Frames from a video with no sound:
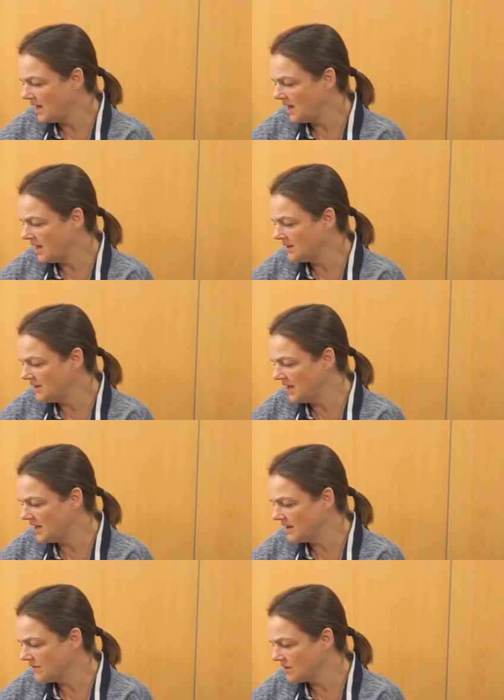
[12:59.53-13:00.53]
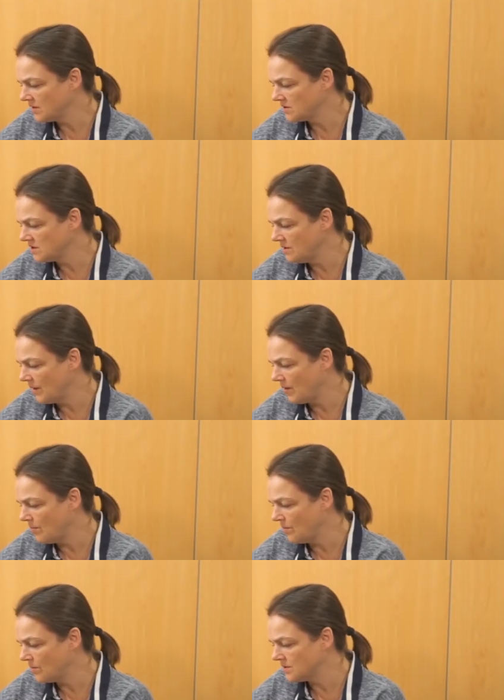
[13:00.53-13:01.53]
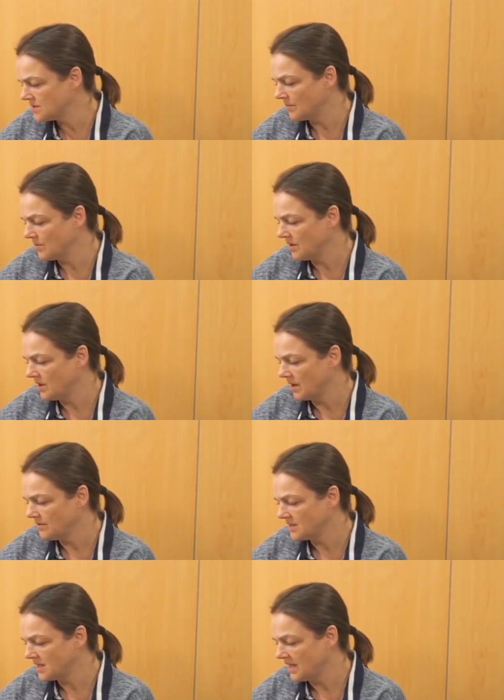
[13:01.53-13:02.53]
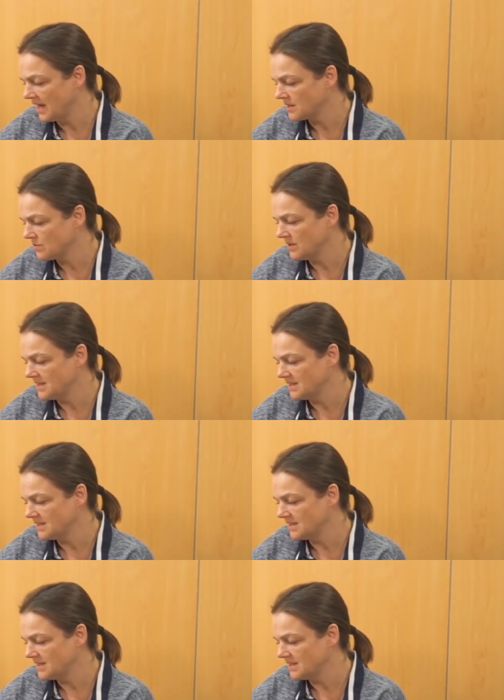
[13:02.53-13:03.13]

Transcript: And then I've got 2 outputs. I'm going to go to the next one. It's